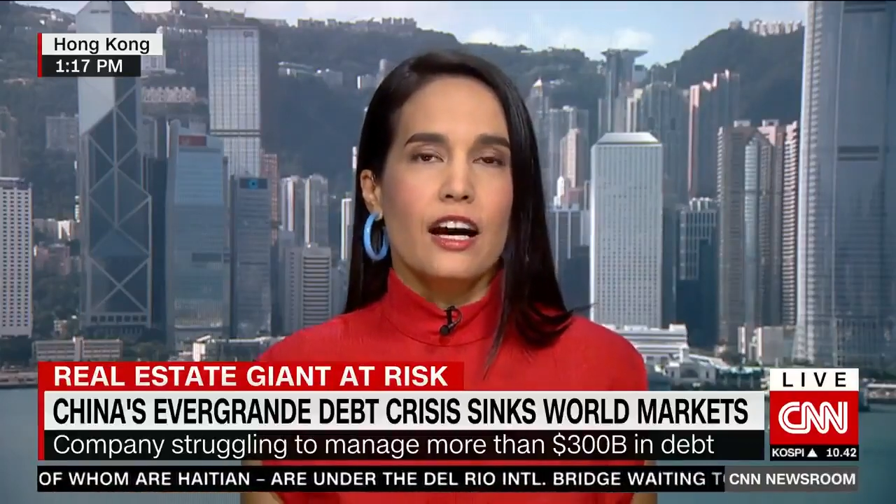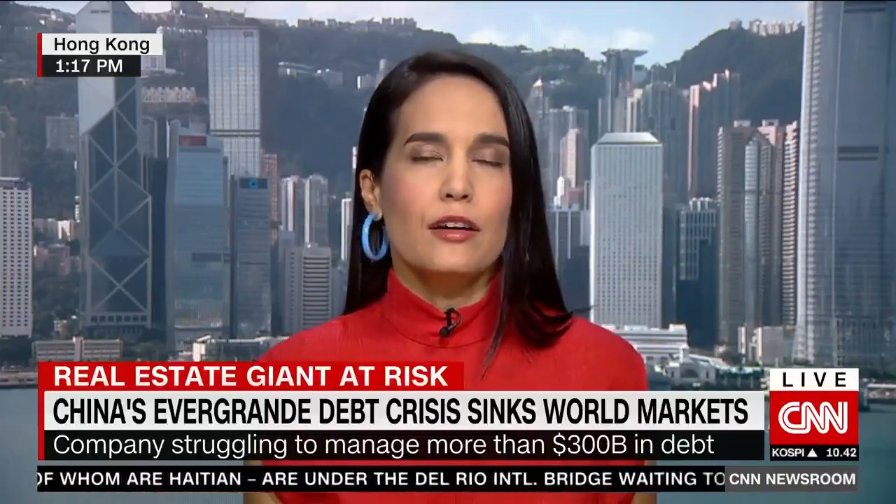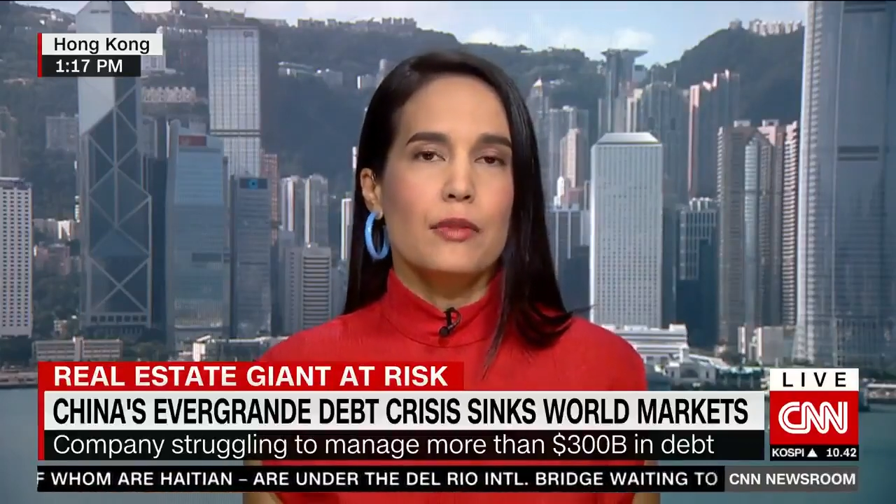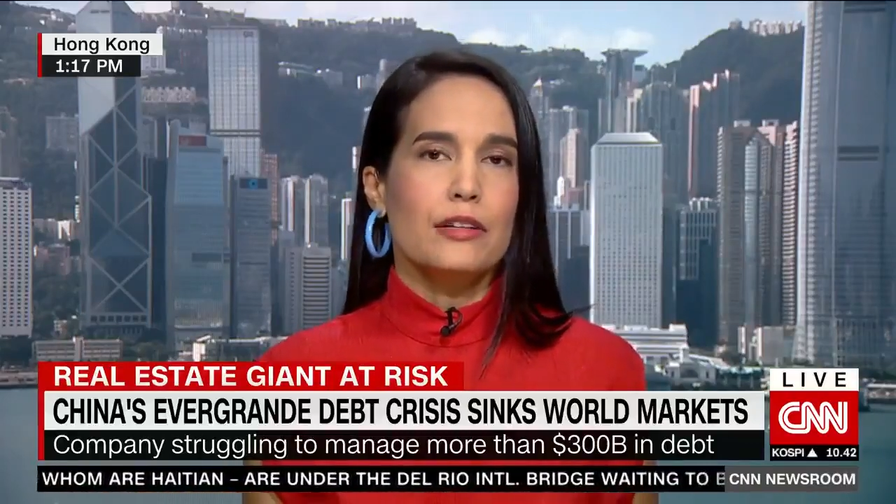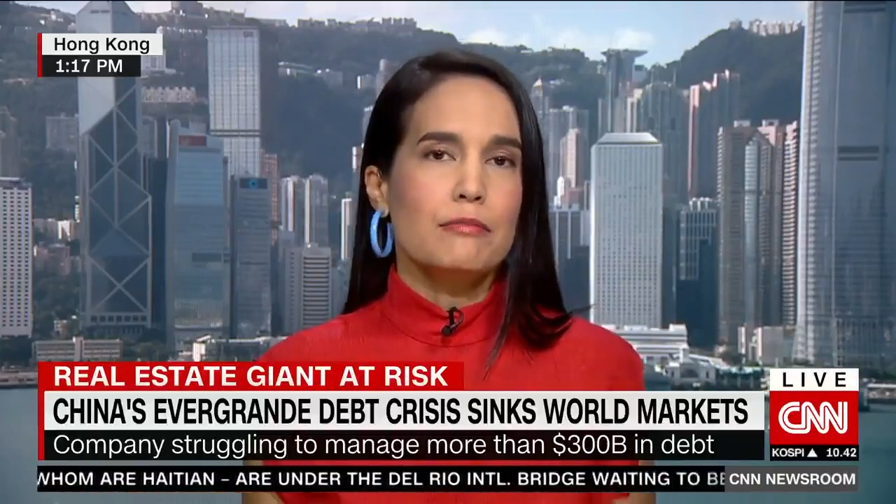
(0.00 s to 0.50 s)

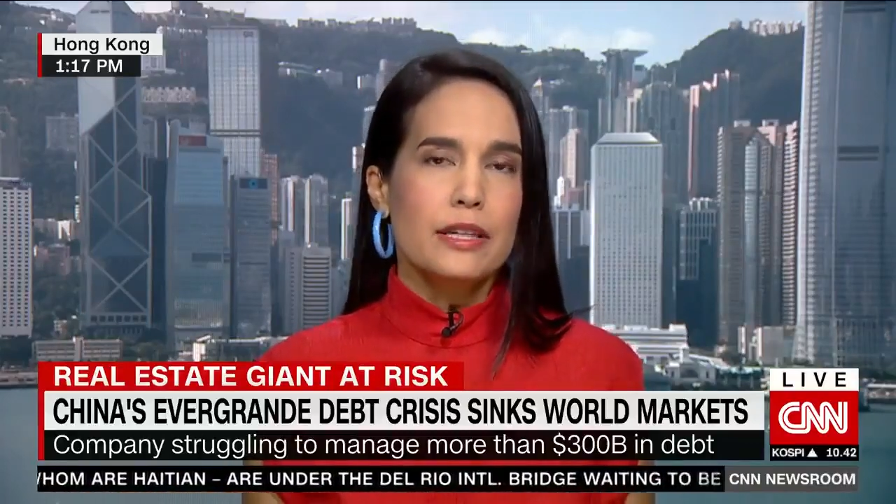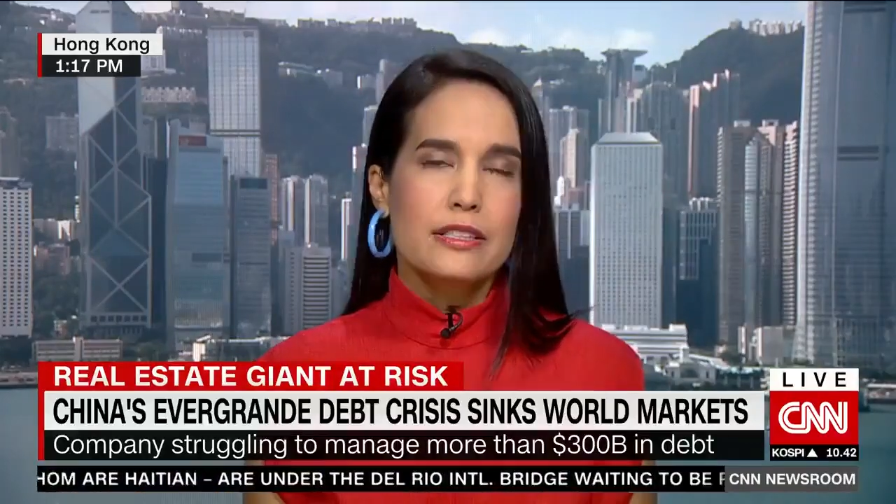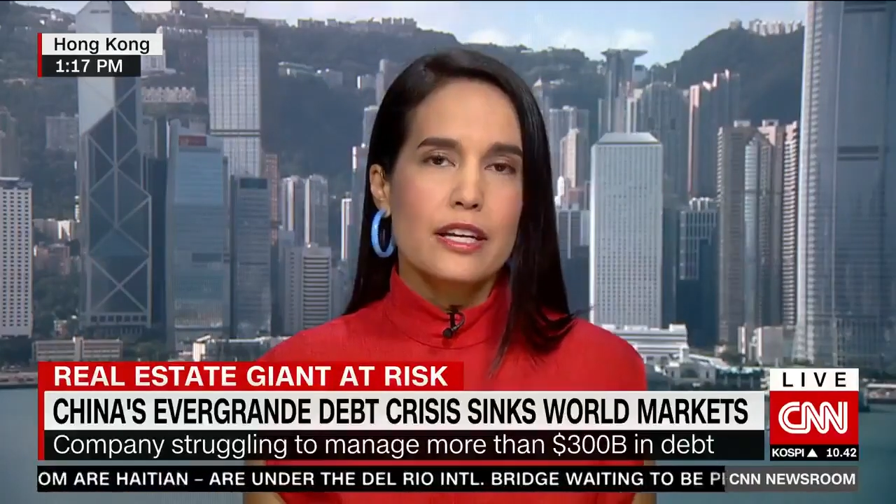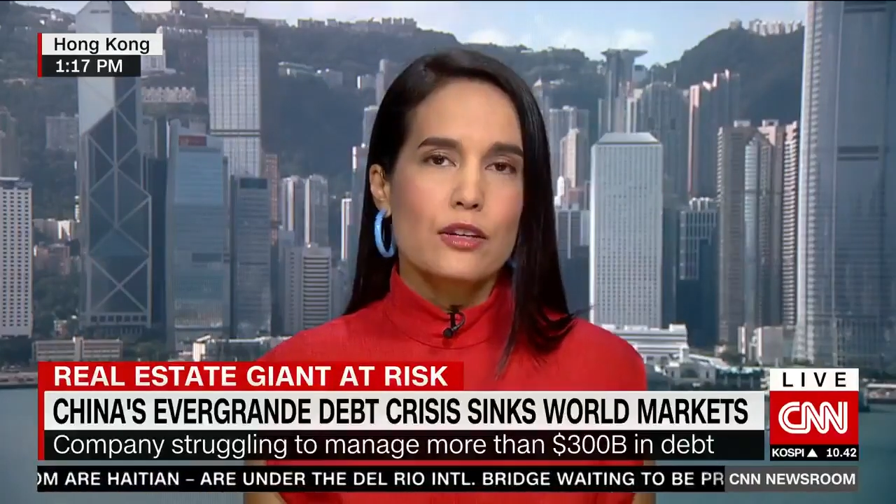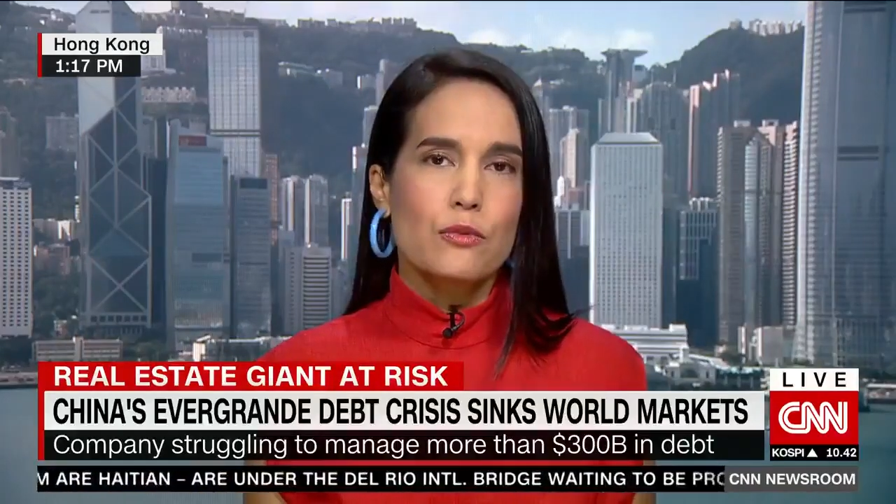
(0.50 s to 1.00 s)
Um, on
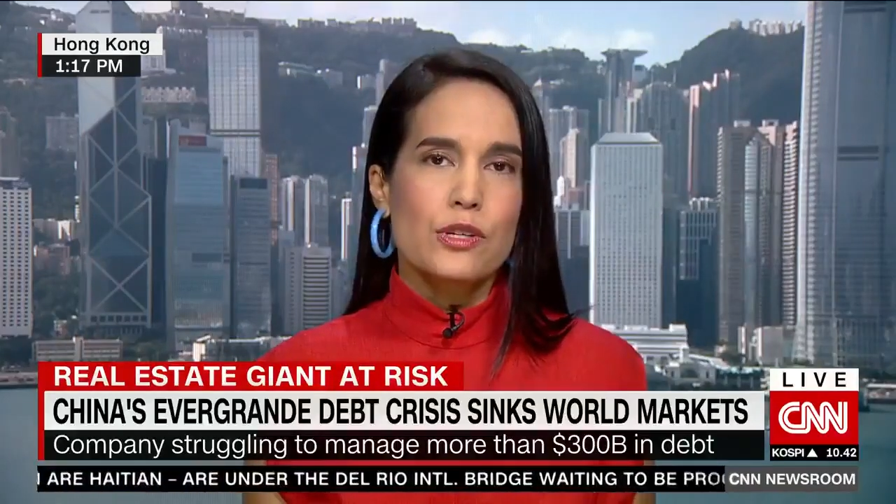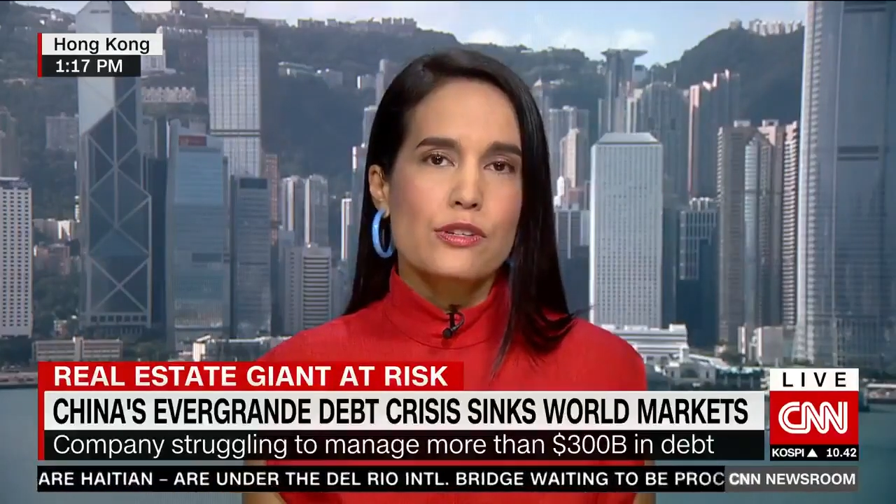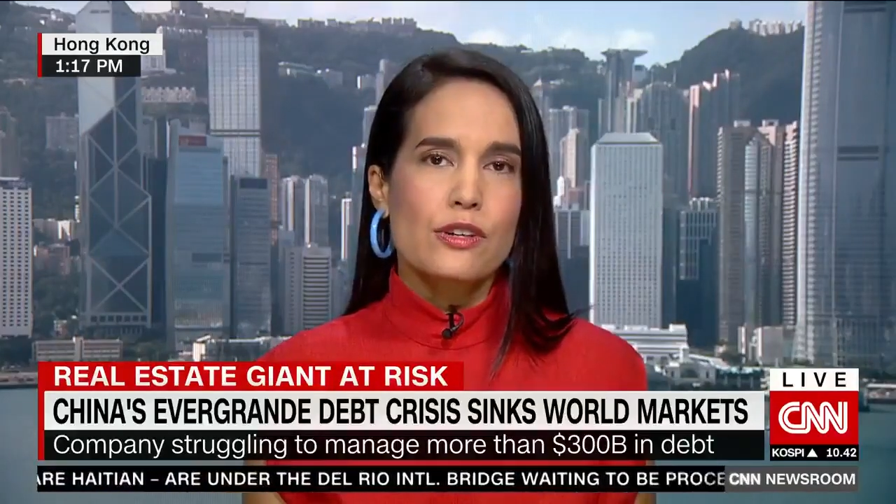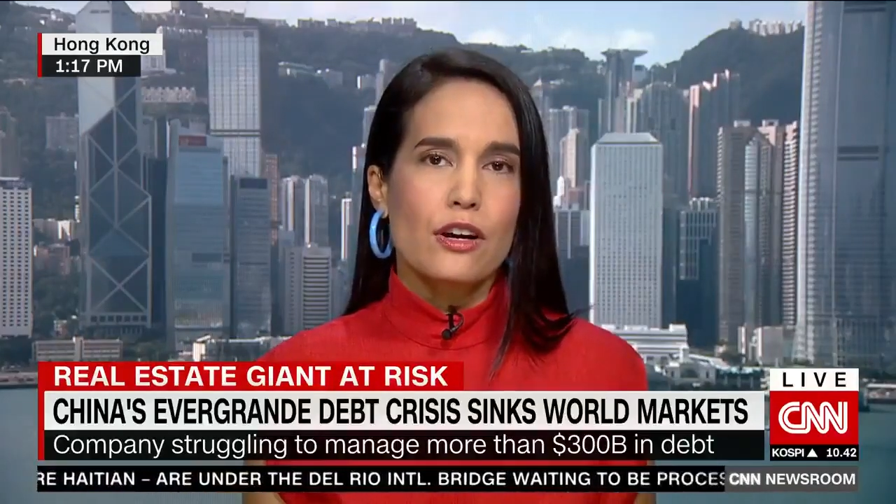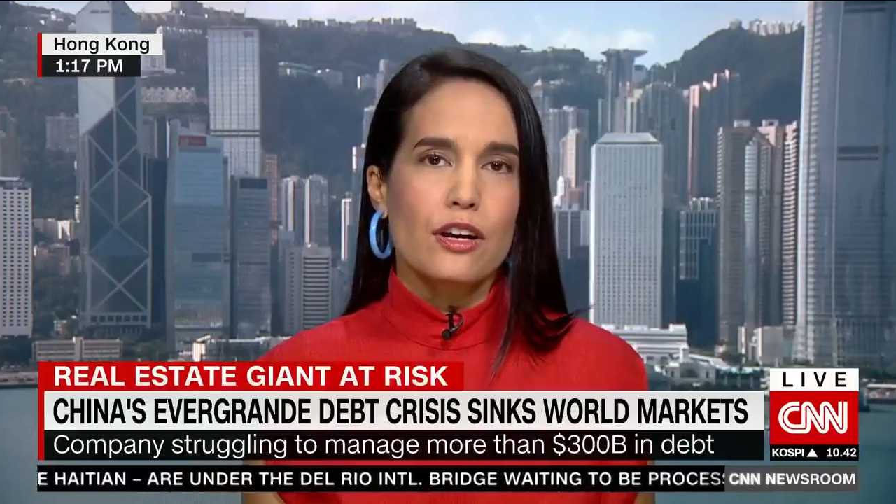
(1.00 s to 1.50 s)
Monday,
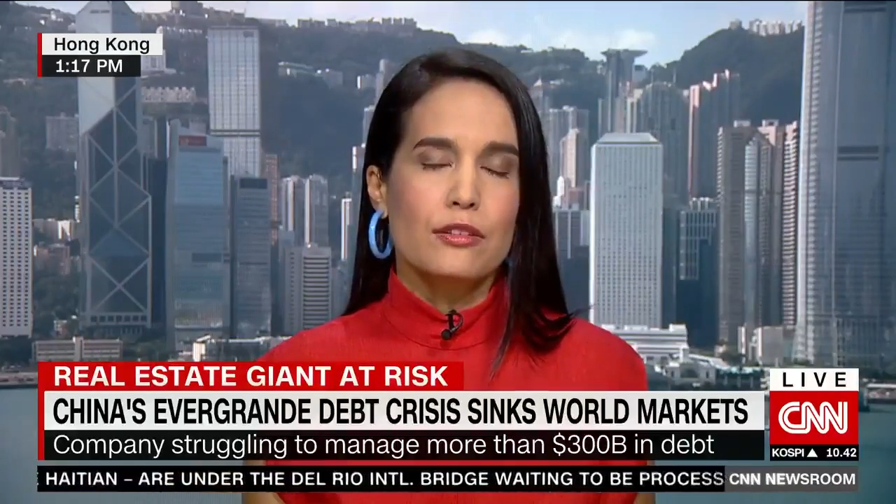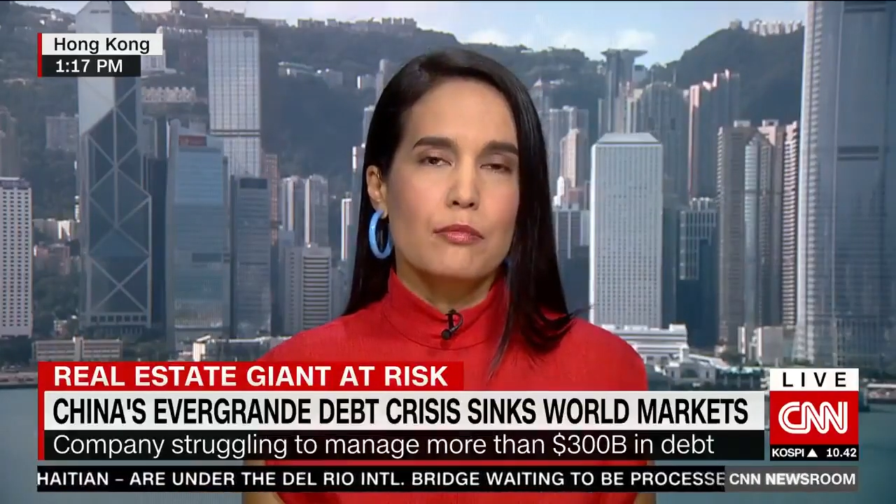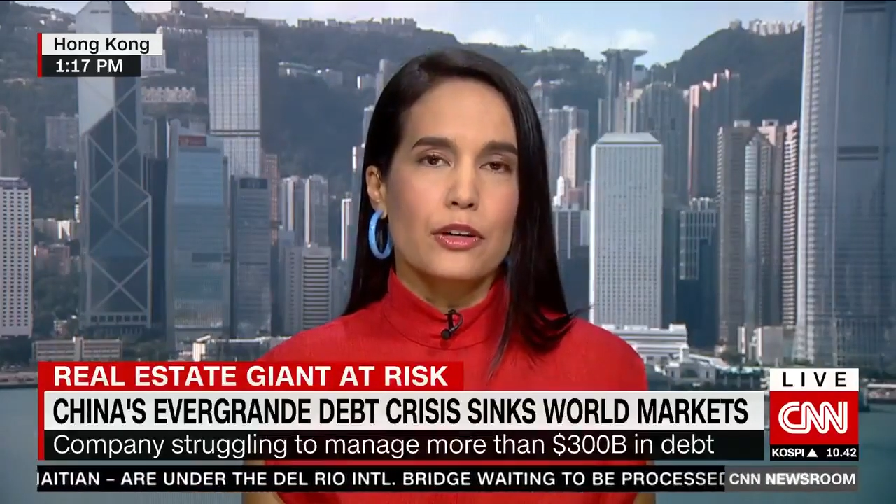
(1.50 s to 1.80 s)
we saw